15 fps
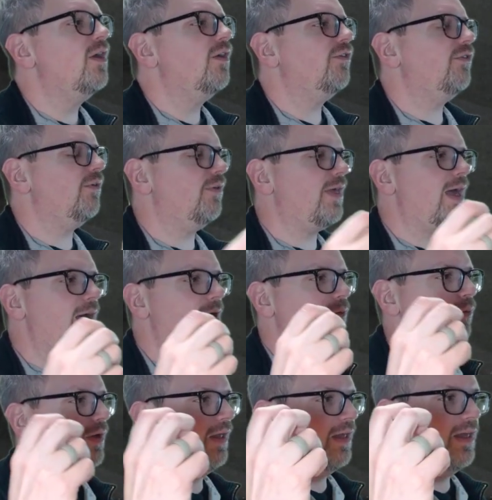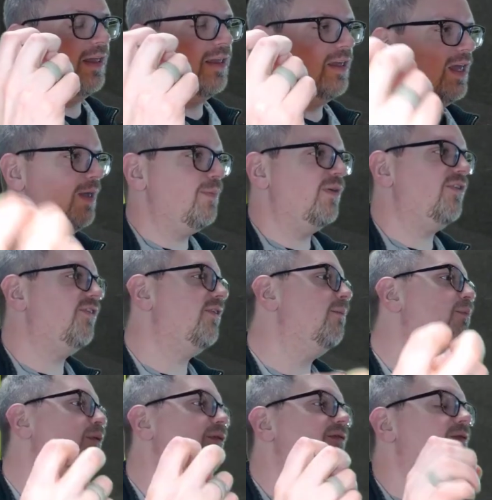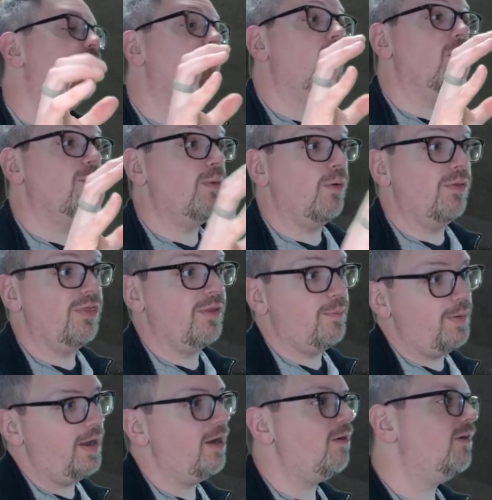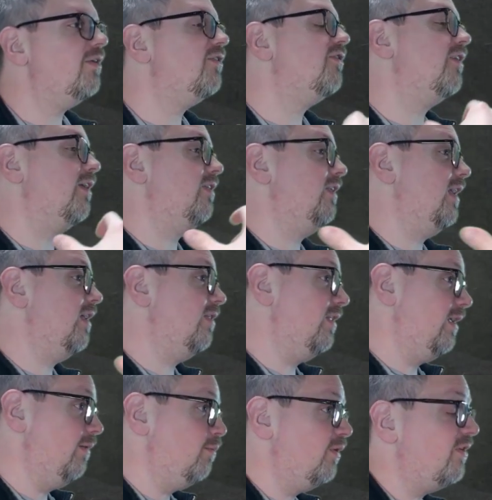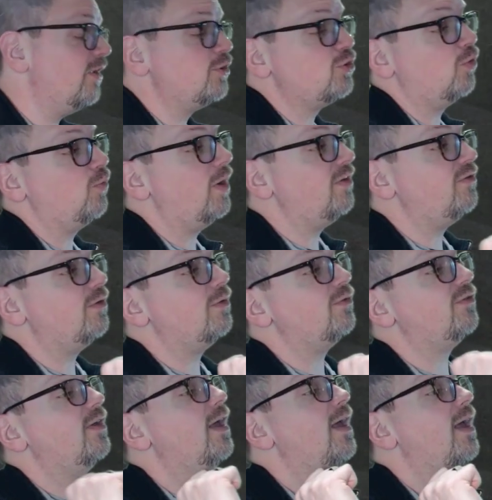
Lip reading: so that we can keep it simple for both the parents and the potential renters,